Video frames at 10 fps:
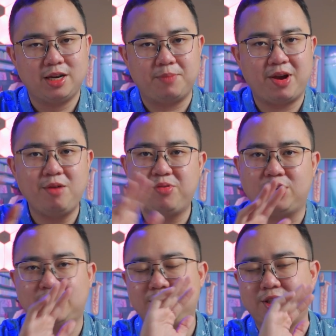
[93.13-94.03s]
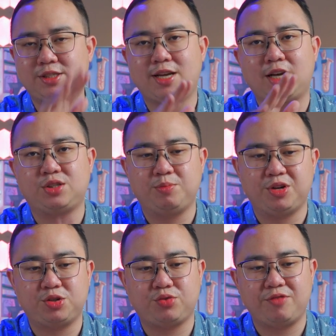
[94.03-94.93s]
the pairing process is actually
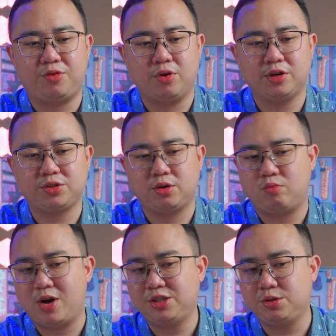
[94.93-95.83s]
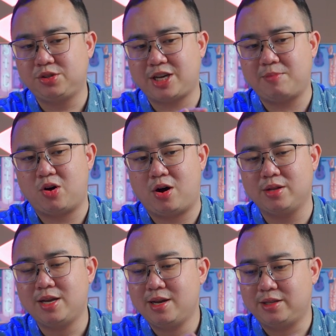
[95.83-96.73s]
pretty straightforward. So once you tap
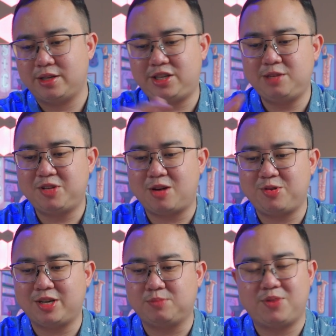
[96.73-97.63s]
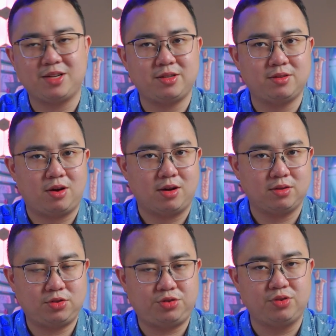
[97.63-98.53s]
on the TWS button
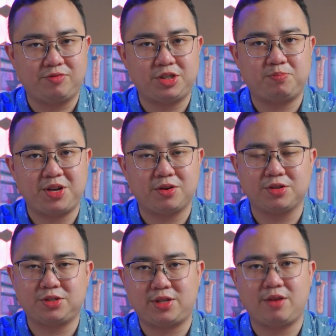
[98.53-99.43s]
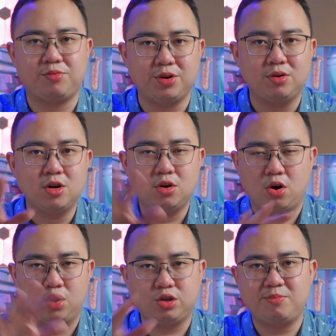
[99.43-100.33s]
on two of the speakers, they will
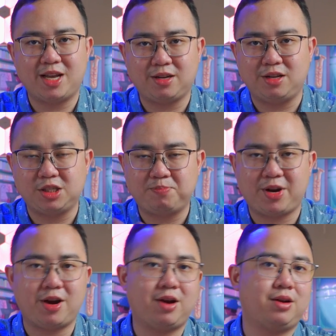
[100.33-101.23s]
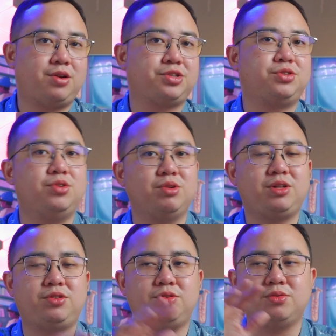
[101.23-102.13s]
automatically pair. There's no
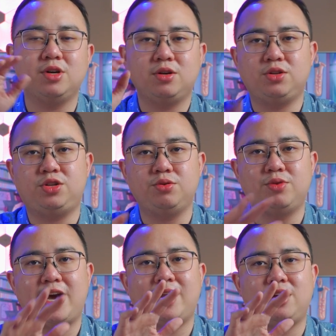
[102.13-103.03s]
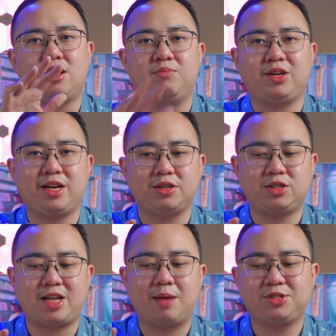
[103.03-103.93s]
need to do any complicated
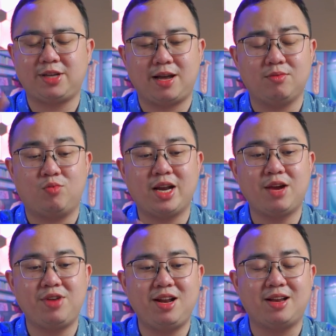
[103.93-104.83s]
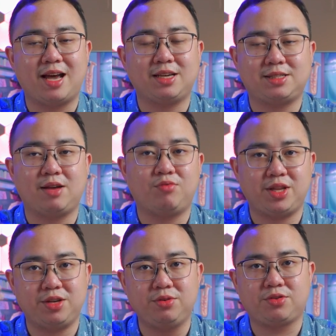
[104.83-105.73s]
steps. And what I really like is that
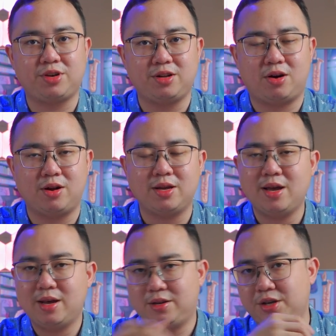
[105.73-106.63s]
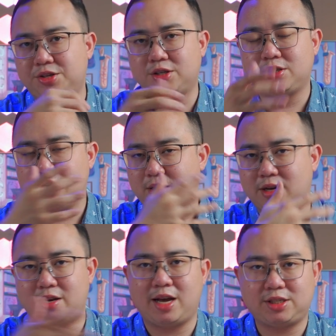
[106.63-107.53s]
when you turn it on, they just
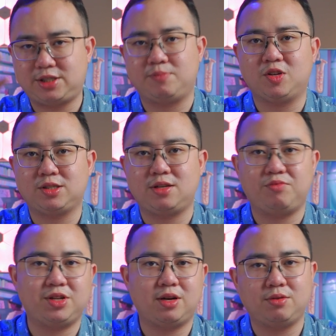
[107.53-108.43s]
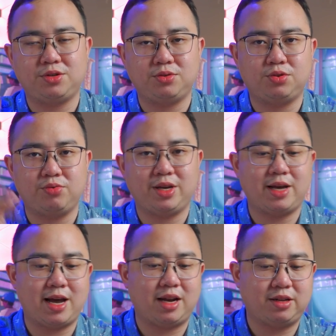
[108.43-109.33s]
connect seamlessly without you doing
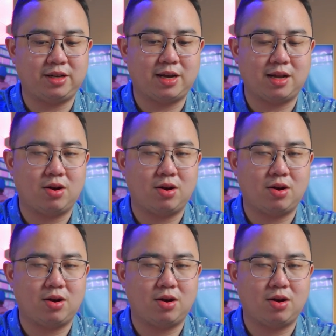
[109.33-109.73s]
anything at